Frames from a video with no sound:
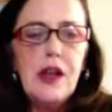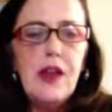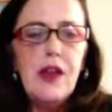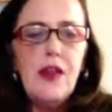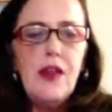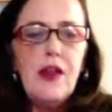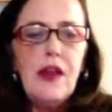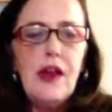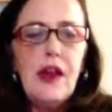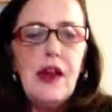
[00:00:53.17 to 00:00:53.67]

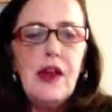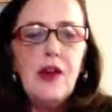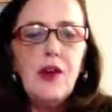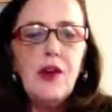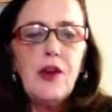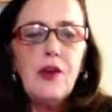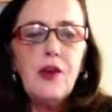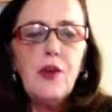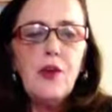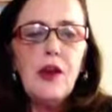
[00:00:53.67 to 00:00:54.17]
They
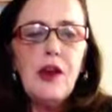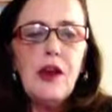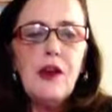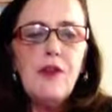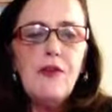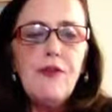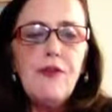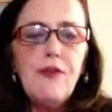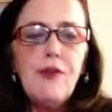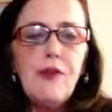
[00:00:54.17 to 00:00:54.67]
create a
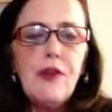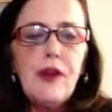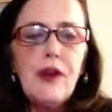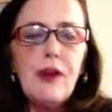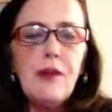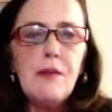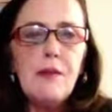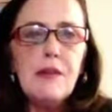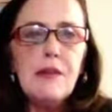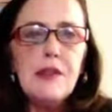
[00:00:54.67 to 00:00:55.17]

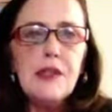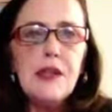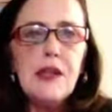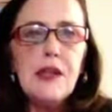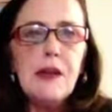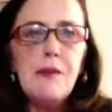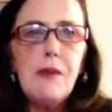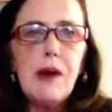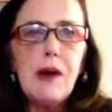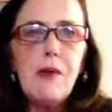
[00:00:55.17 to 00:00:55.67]
frame to
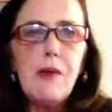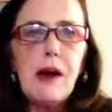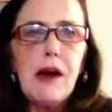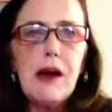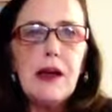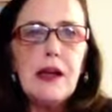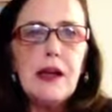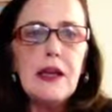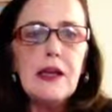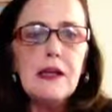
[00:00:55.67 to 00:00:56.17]
keep our
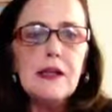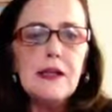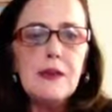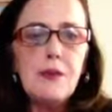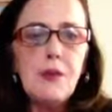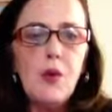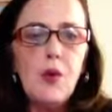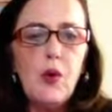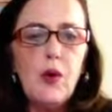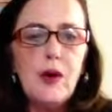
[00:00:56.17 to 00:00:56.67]
body
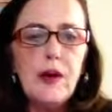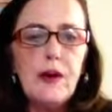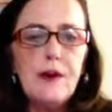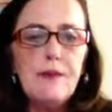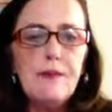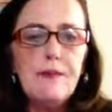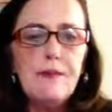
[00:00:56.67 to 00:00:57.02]
supported.